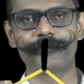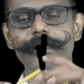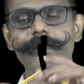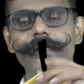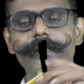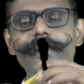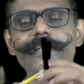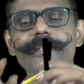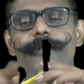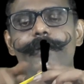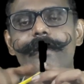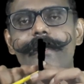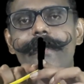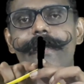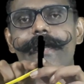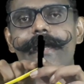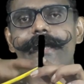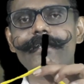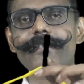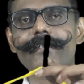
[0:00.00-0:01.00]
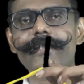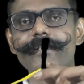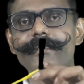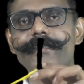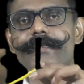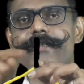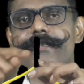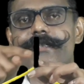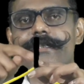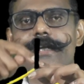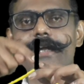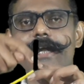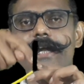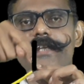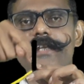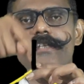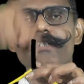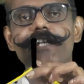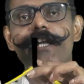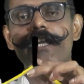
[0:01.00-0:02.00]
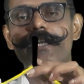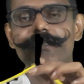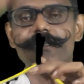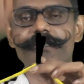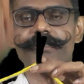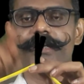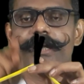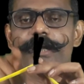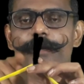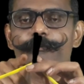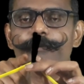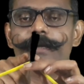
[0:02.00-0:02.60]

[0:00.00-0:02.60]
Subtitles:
it is our x-axis and z-axis.